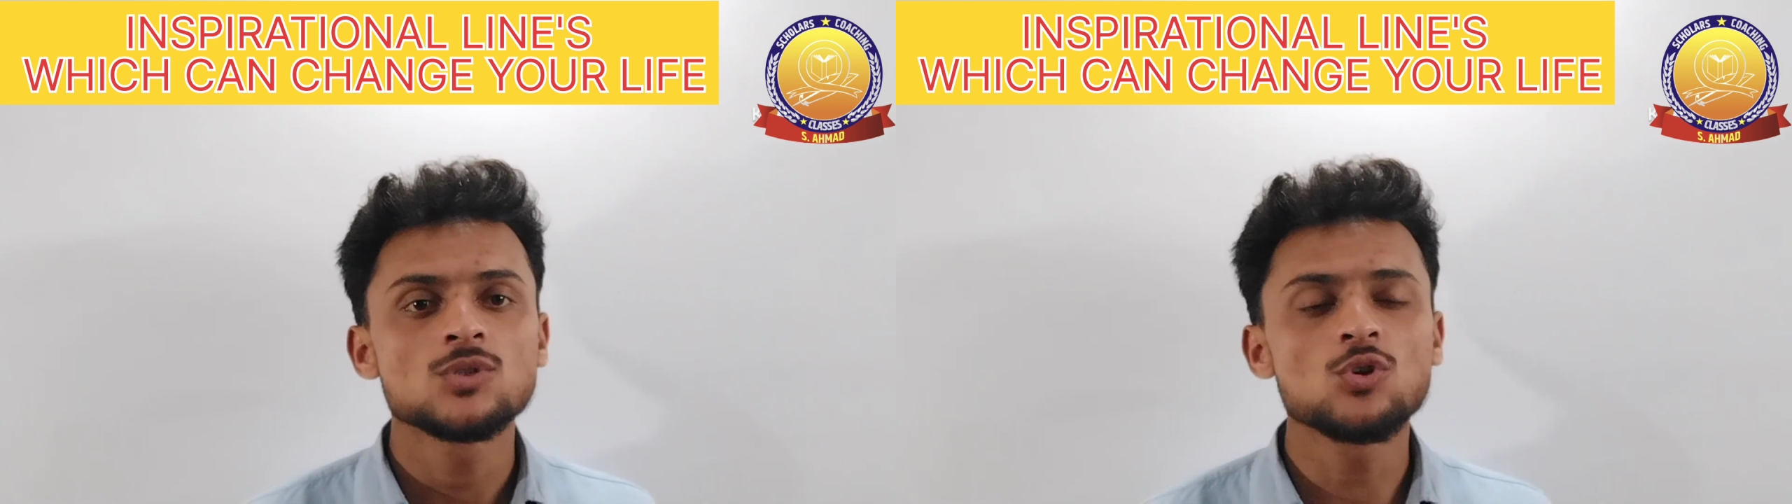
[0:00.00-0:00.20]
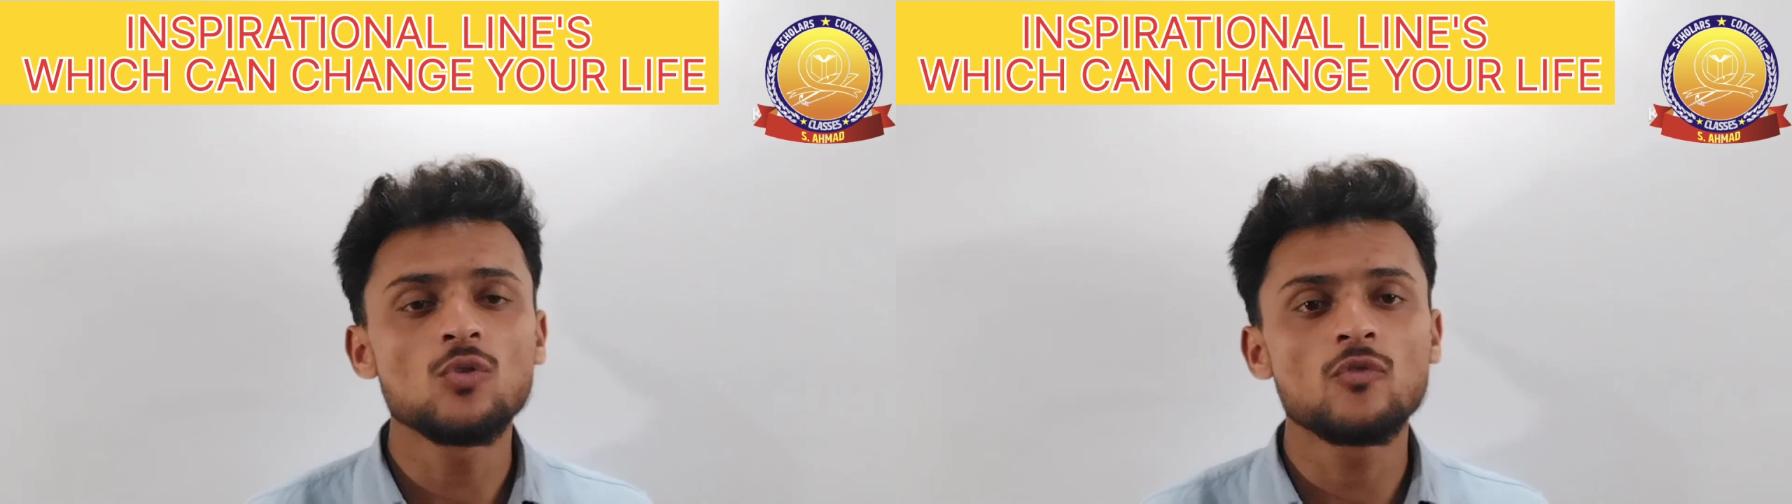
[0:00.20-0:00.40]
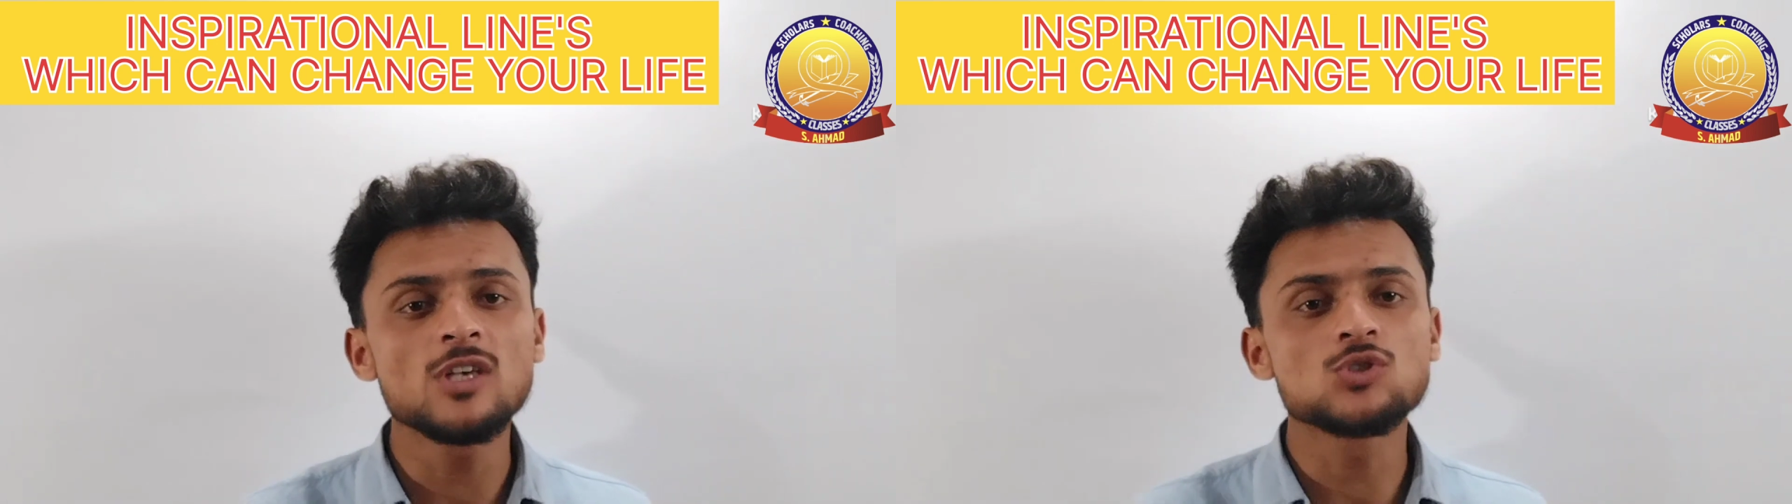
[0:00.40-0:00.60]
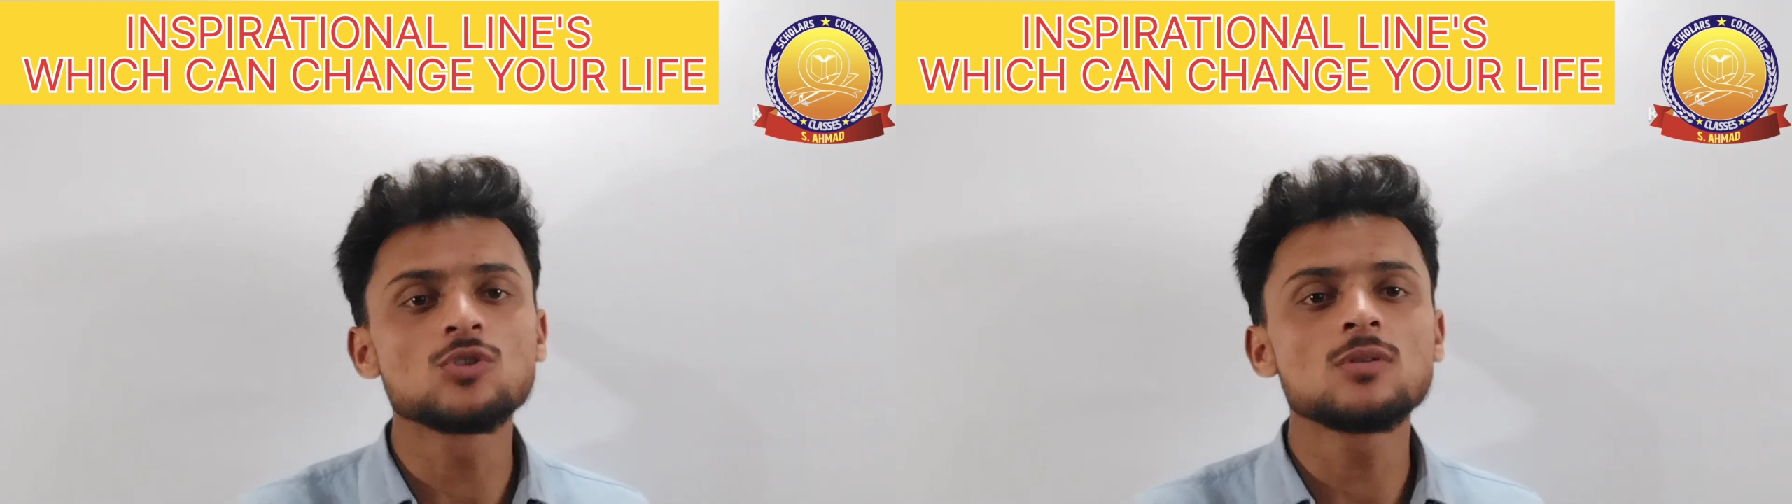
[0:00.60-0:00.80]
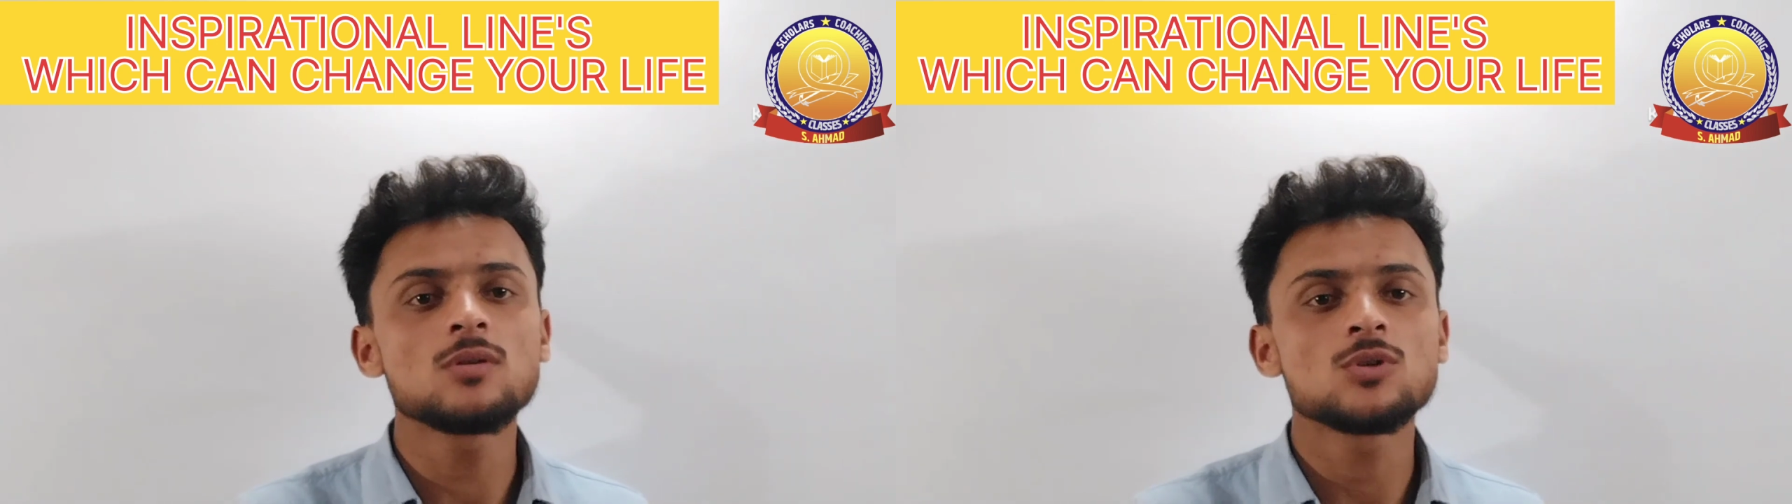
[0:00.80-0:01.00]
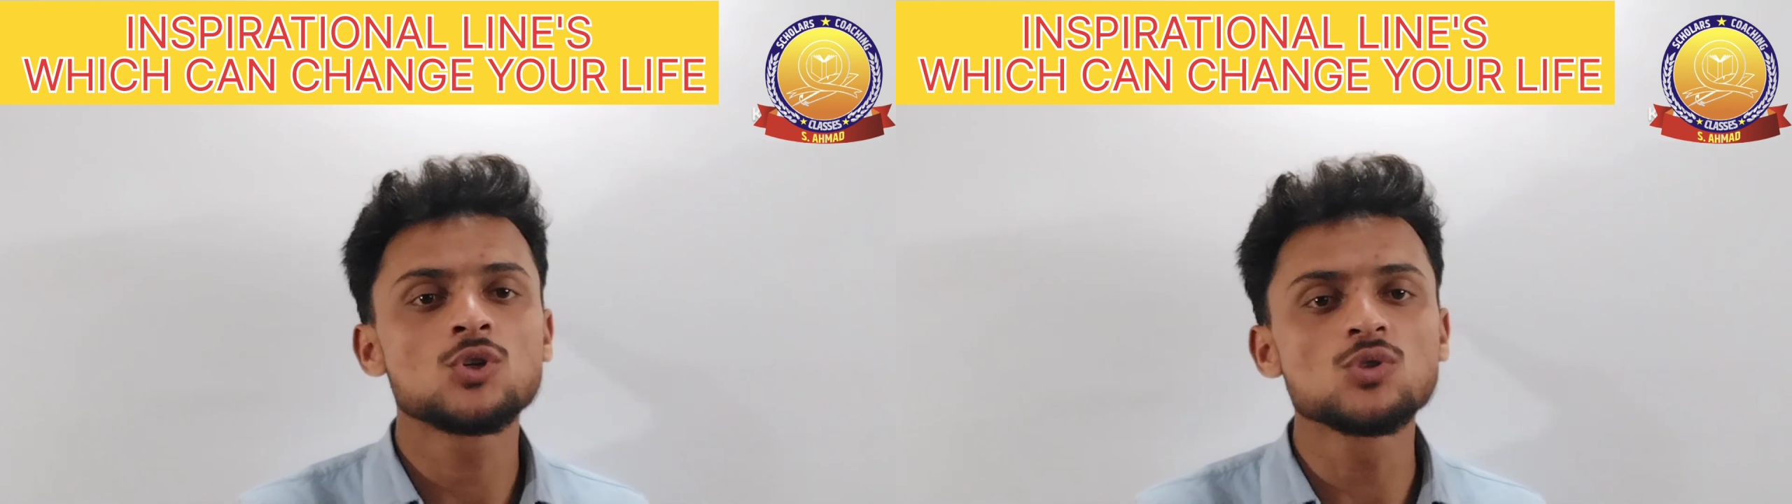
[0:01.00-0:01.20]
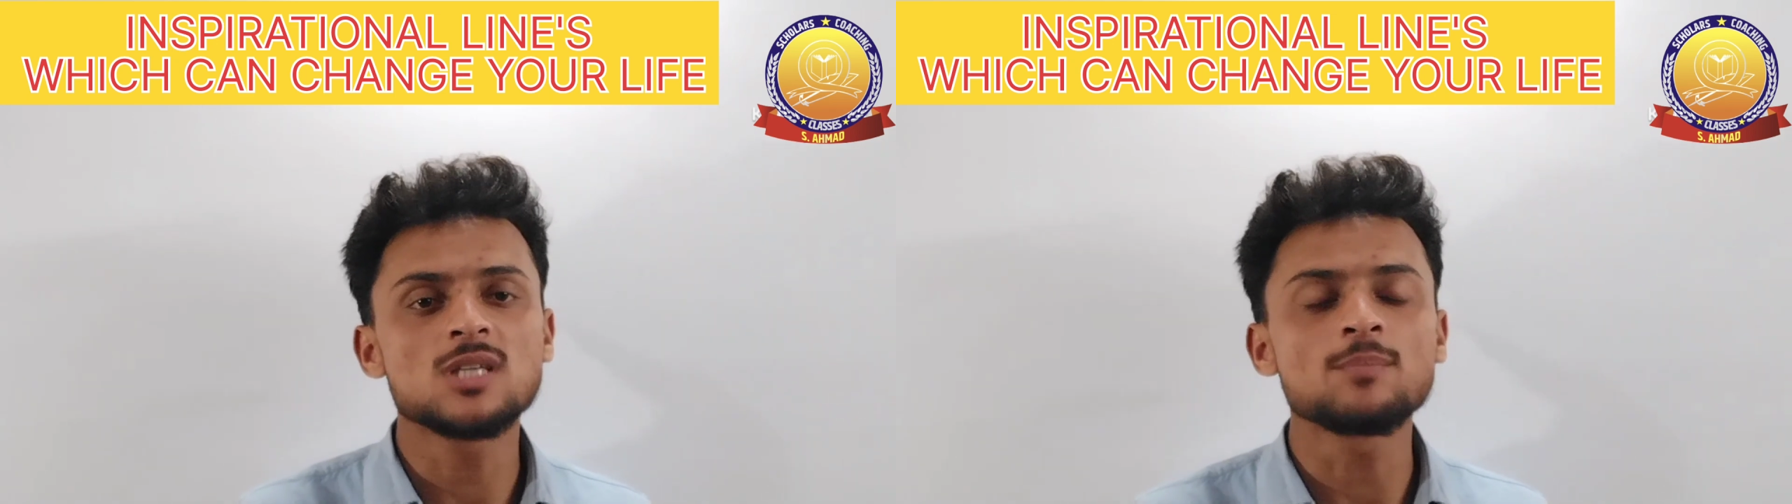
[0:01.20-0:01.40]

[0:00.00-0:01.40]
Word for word: So we should do